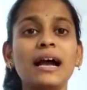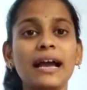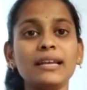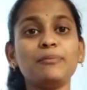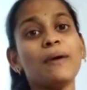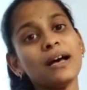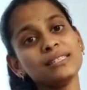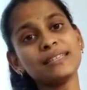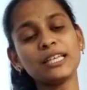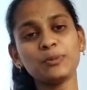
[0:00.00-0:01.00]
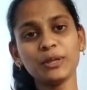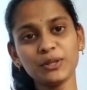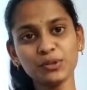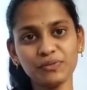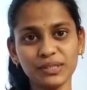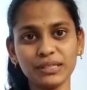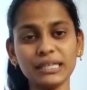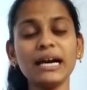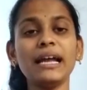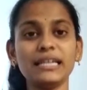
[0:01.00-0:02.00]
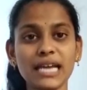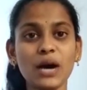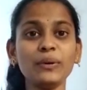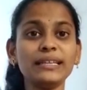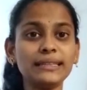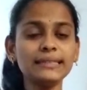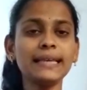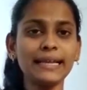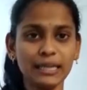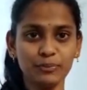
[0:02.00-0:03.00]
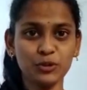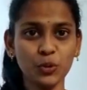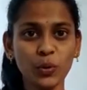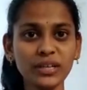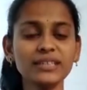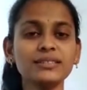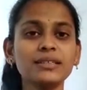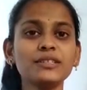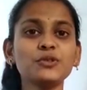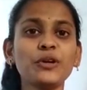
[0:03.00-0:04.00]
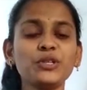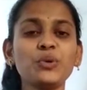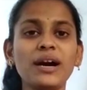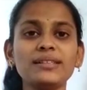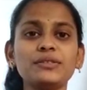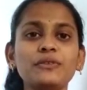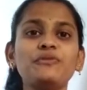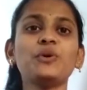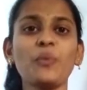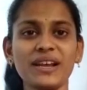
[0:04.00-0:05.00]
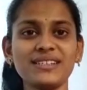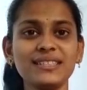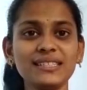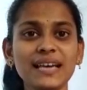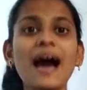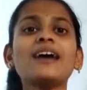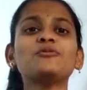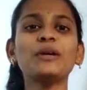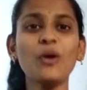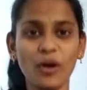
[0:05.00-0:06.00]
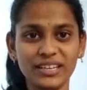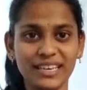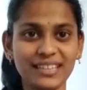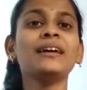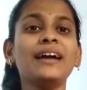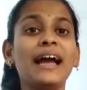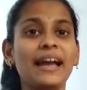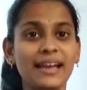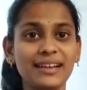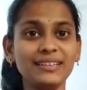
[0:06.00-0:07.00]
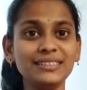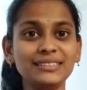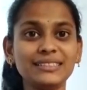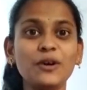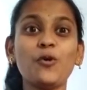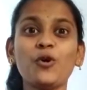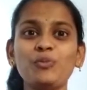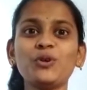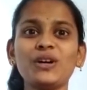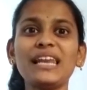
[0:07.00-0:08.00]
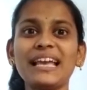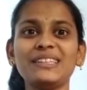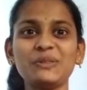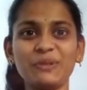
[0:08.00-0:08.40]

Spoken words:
and past experience of sir. And now in this second episode, sir is going to answer a few questions asked by audience. And hope you all like this